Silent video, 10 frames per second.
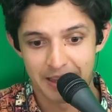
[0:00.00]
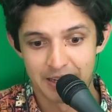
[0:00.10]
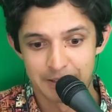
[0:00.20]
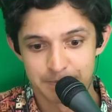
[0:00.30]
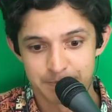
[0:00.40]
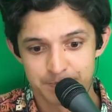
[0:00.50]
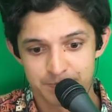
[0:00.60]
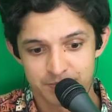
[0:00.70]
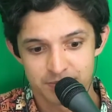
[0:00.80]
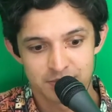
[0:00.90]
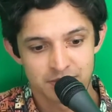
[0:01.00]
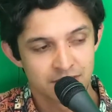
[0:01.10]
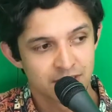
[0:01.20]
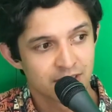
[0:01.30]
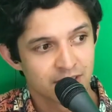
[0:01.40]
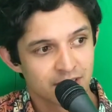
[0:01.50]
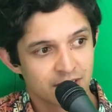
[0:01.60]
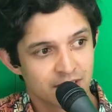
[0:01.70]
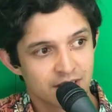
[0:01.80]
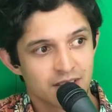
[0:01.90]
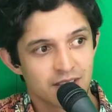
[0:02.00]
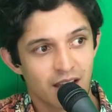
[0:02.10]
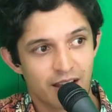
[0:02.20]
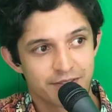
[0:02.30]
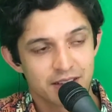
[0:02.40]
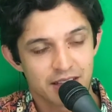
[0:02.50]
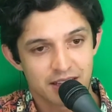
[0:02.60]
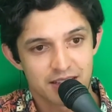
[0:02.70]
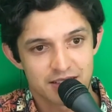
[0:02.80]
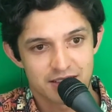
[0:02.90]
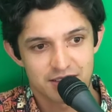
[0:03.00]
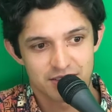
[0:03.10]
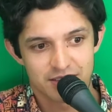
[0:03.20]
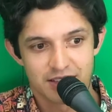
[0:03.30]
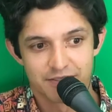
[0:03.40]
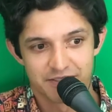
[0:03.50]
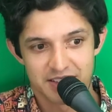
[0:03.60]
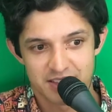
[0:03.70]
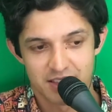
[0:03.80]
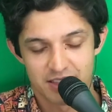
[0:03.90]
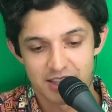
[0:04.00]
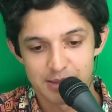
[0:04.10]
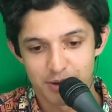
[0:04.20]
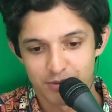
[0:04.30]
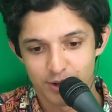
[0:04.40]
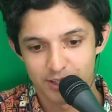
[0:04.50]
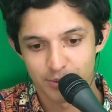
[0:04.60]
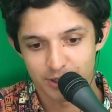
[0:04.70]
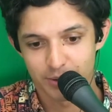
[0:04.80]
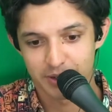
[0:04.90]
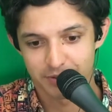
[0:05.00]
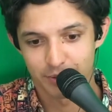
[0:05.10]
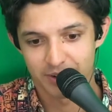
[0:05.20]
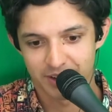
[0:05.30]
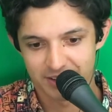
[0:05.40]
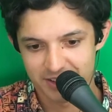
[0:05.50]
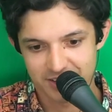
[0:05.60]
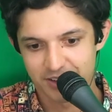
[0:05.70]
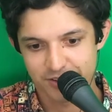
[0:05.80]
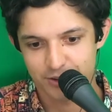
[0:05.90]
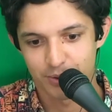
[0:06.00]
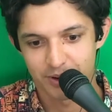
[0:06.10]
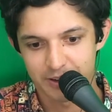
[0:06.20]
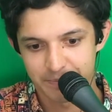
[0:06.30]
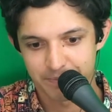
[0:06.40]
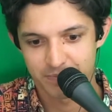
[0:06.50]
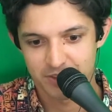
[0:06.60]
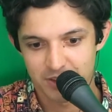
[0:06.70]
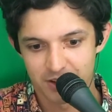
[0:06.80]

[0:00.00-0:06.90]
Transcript: Um yeah, I feel like it fits the theme of what you were going for, at least in your story. So